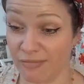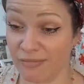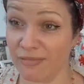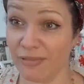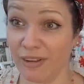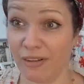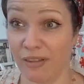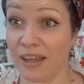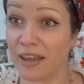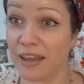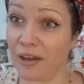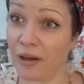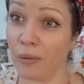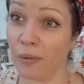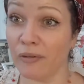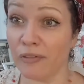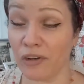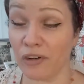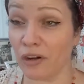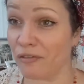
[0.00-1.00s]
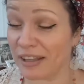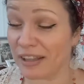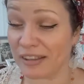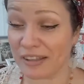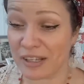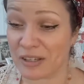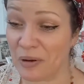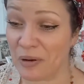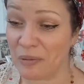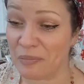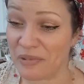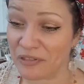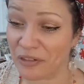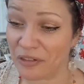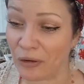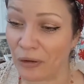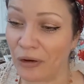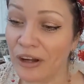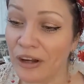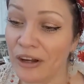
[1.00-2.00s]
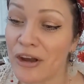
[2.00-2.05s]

oh there you go, I've not read this one before,